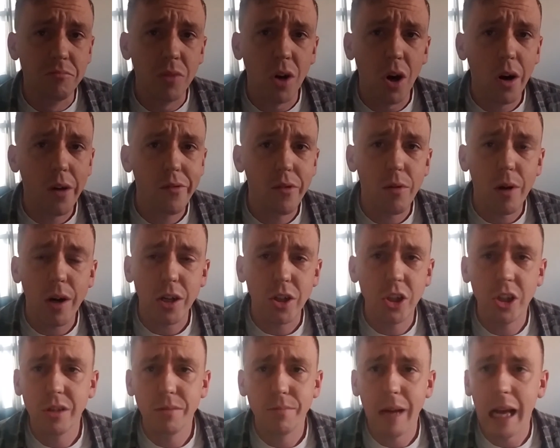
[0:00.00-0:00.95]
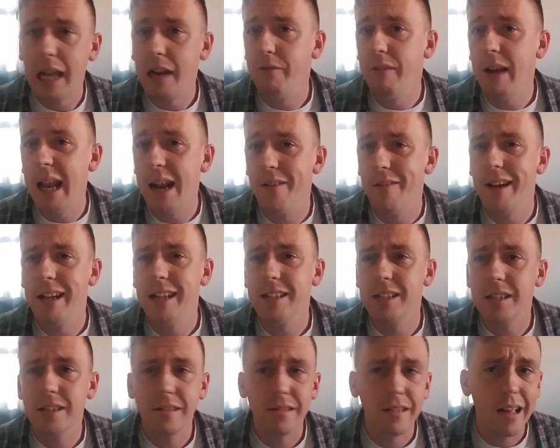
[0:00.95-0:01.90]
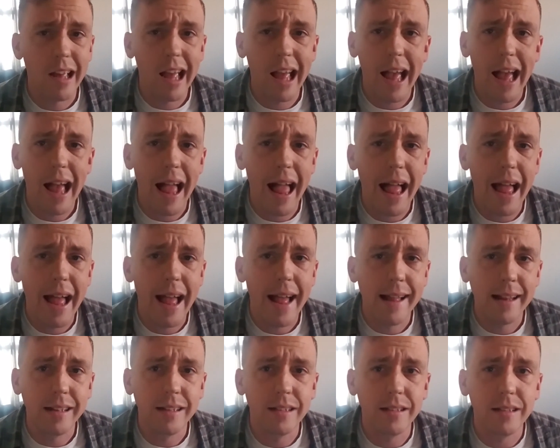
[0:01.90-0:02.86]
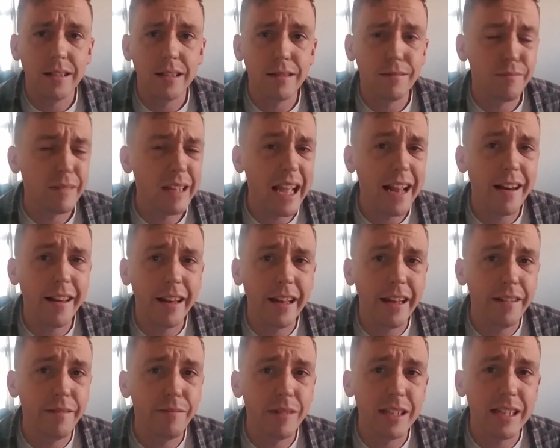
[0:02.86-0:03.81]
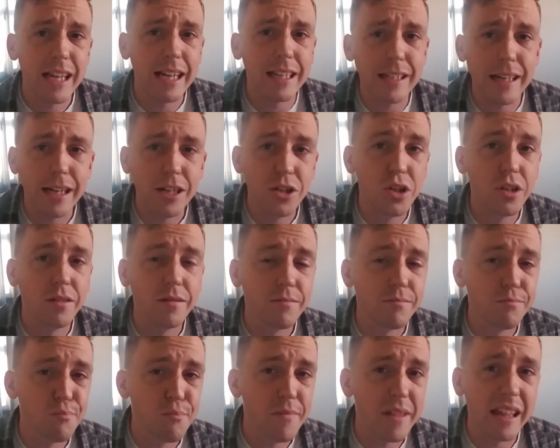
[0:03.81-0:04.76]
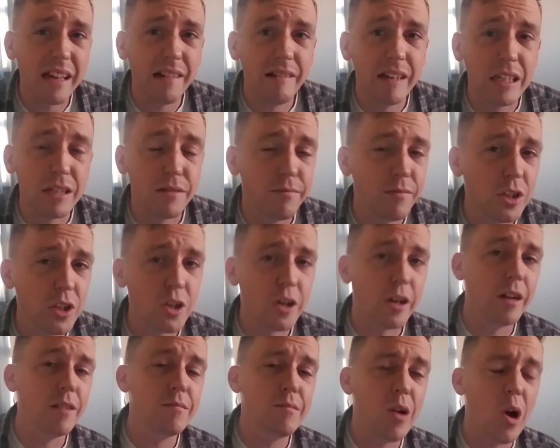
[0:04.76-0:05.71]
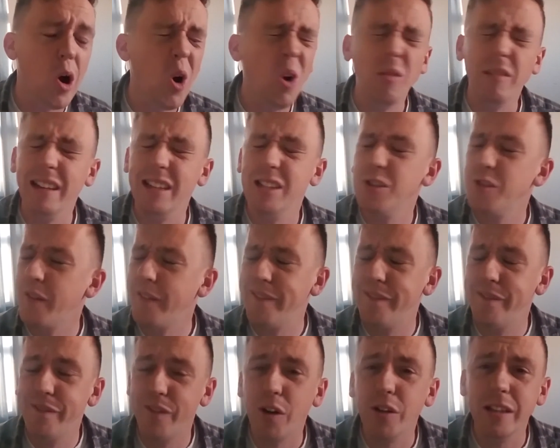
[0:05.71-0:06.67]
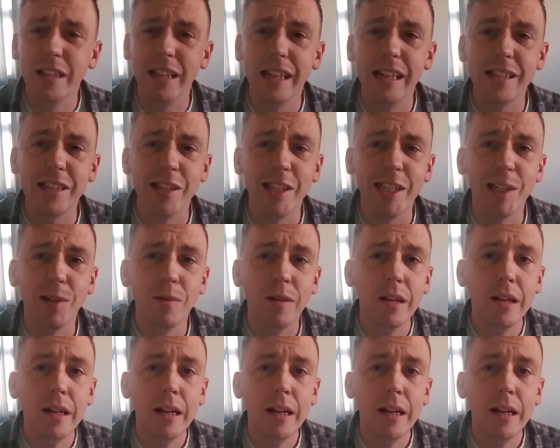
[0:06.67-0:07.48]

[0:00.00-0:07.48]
Overwatch, Halloween events, and Kennedy assassination theories, which are always fun to listen to.